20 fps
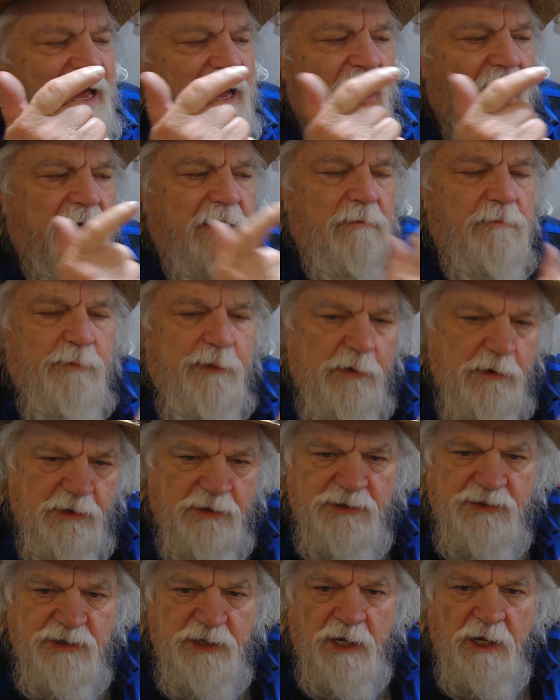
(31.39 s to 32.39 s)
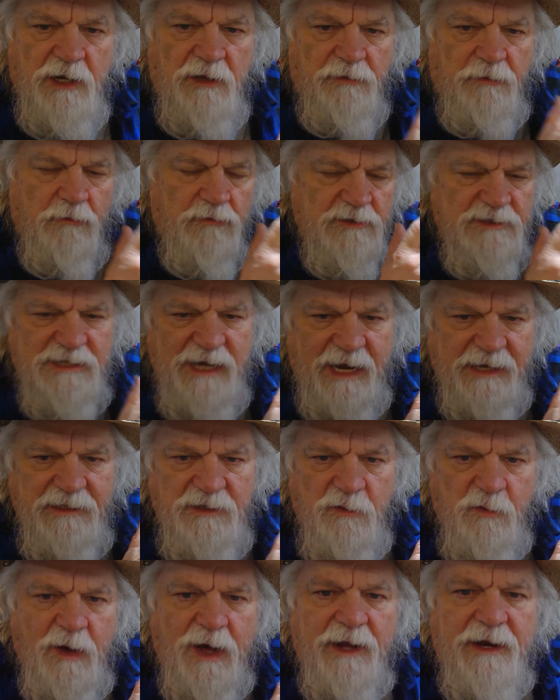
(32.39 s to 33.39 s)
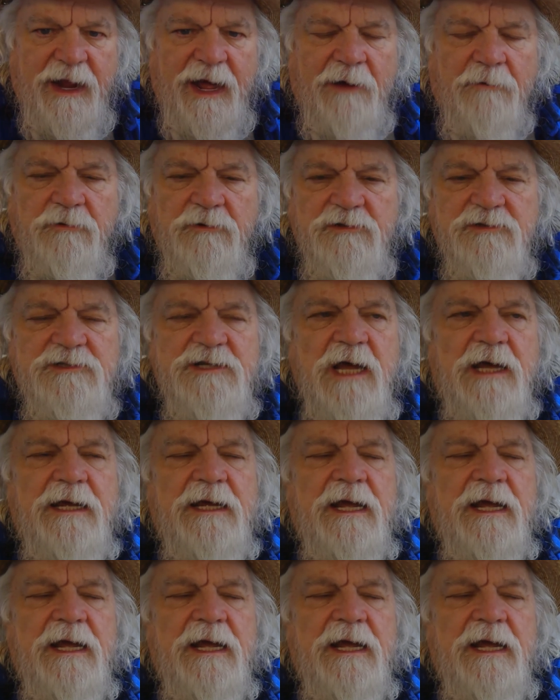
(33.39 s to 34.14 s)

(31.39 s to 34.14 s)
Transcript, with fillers: I can push those 90 watt hours